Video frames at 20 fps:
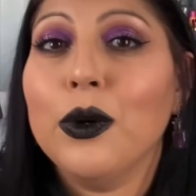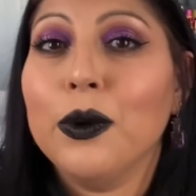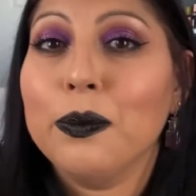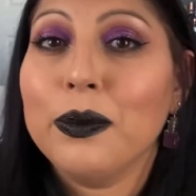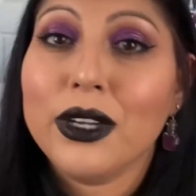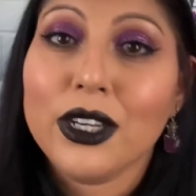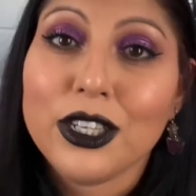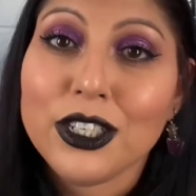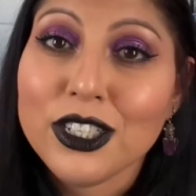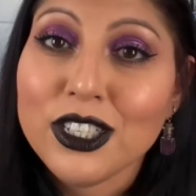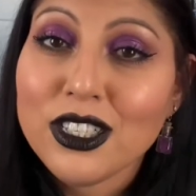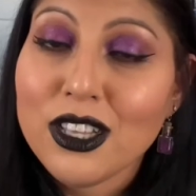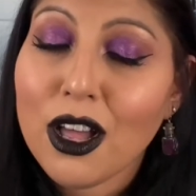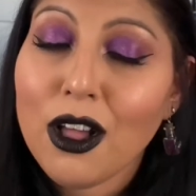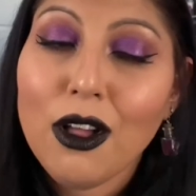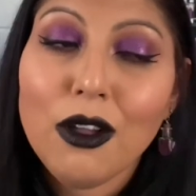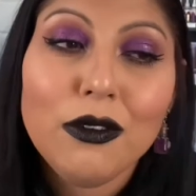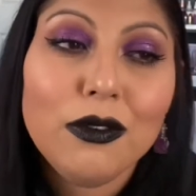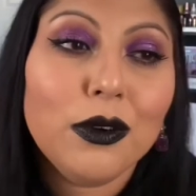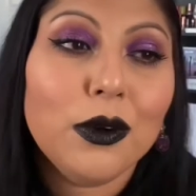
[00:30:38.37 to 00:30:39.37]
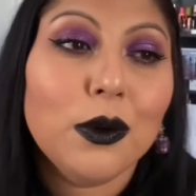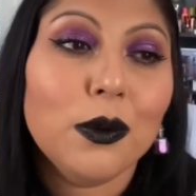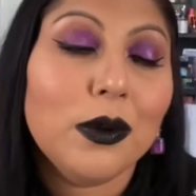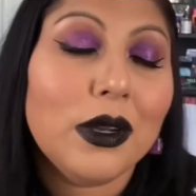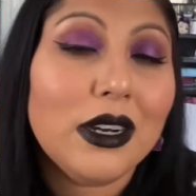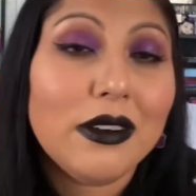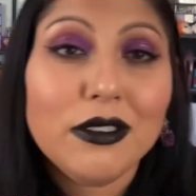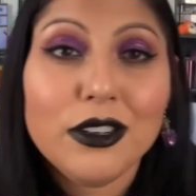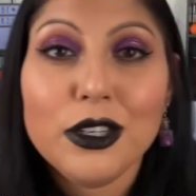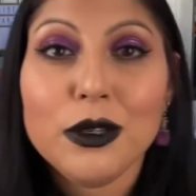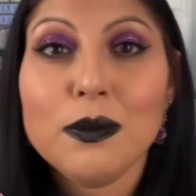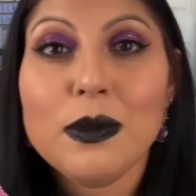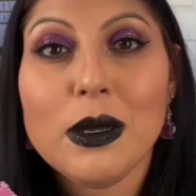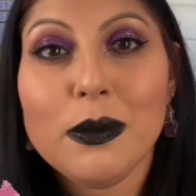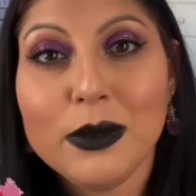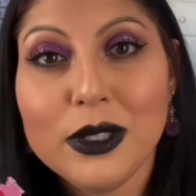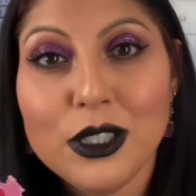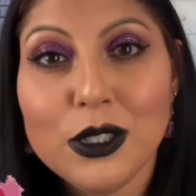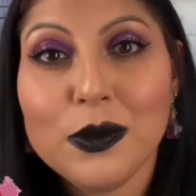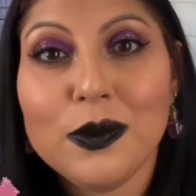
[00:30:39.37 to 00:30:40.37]
by yourself or whatever you may
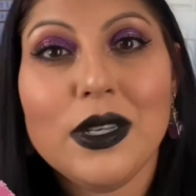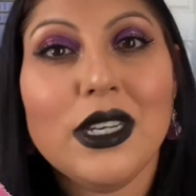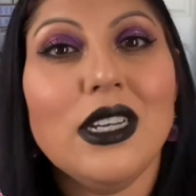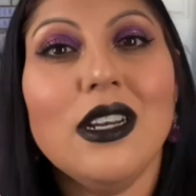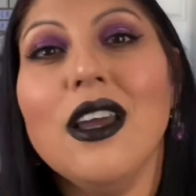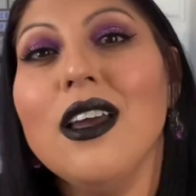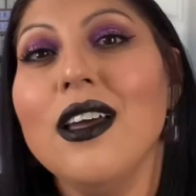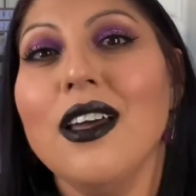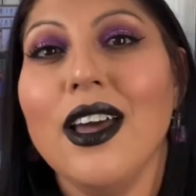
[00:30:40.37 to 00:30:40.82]
be doing.